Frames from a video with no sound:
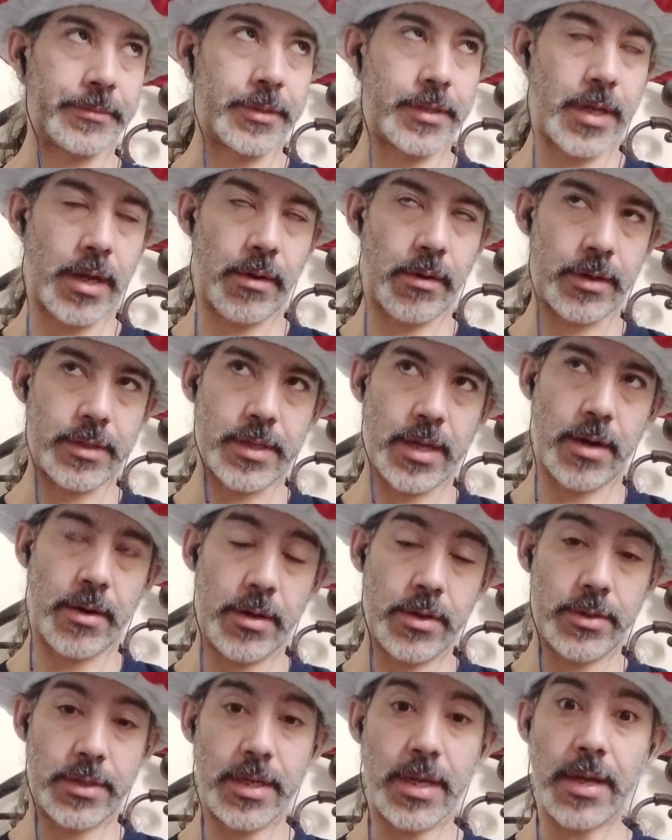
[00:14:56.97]
etc., etc.
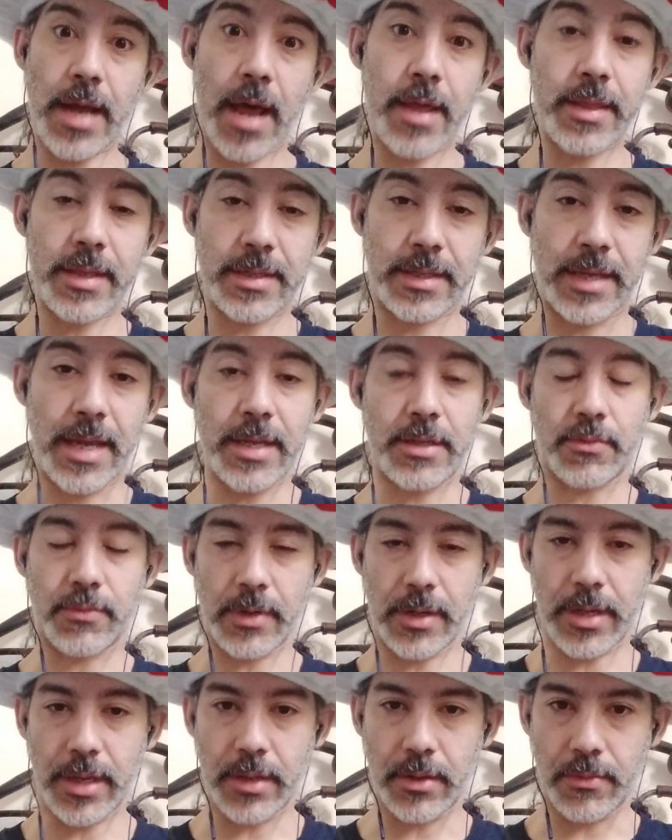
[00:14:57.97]
You see how this gets
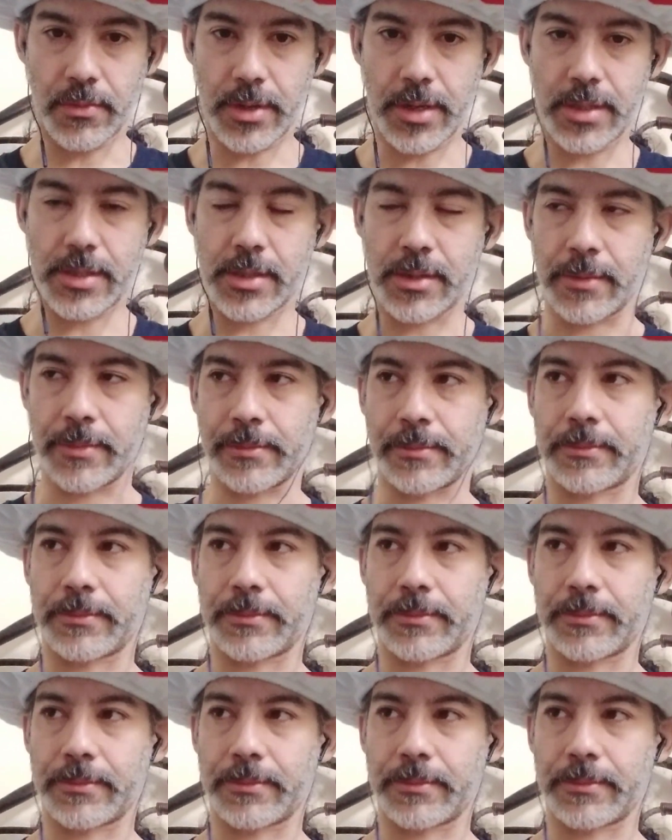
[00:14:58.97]
really in the weeds.